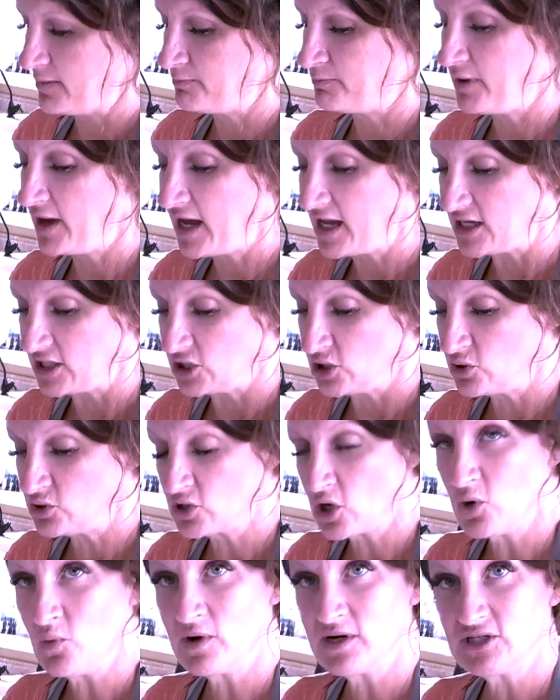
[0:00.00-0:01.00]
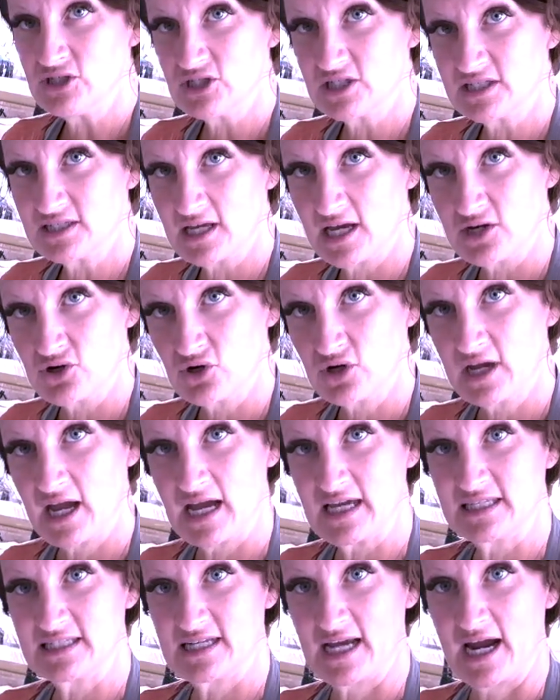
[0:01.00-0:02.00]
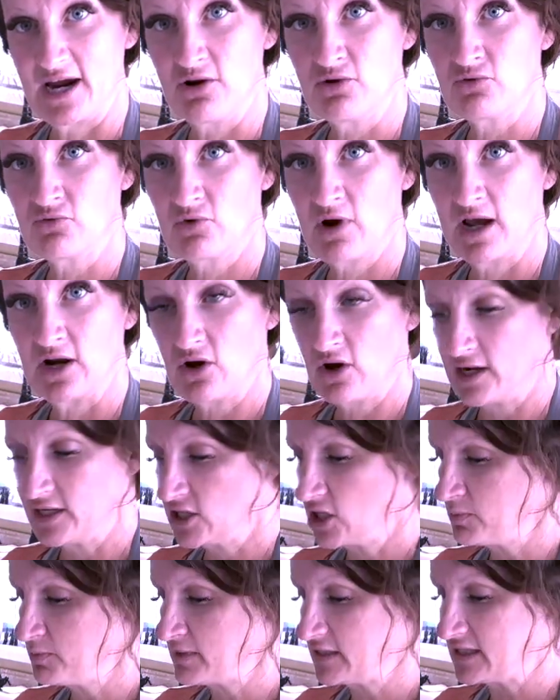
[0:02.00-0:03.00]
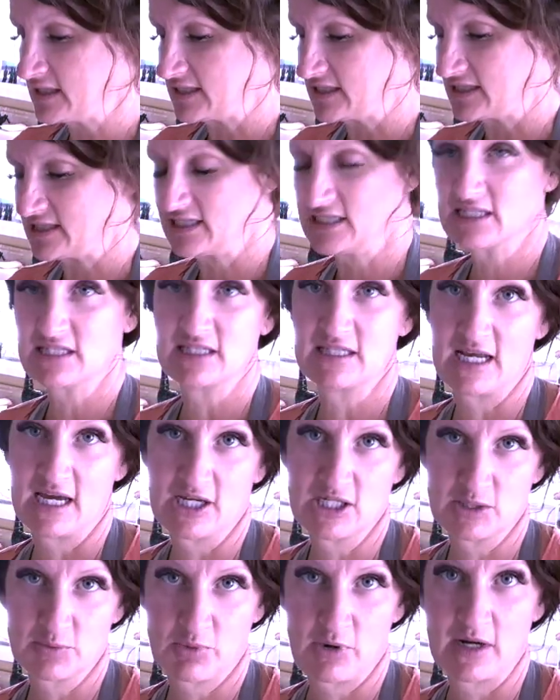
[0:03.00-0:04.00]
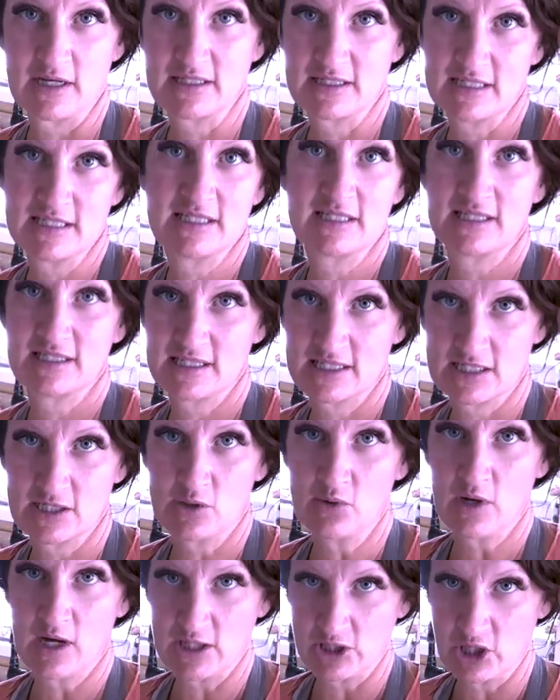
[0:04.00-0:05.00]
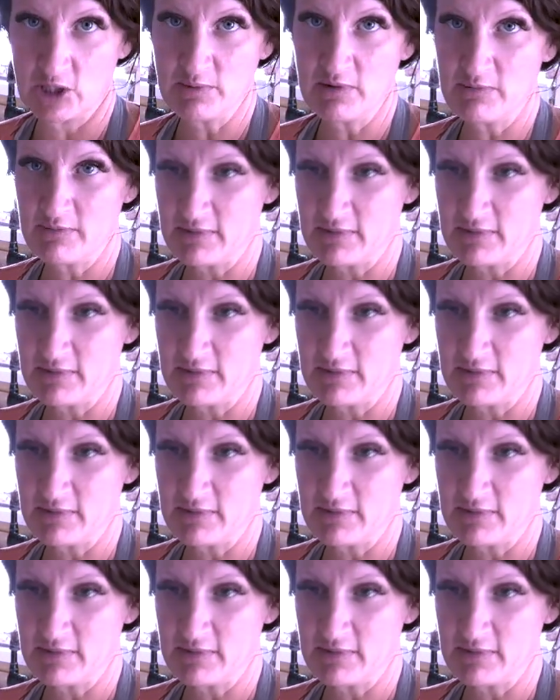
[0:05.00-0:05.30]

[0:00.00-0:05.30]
But you don't want to just set your cast iron right on here because this next process is still a little bit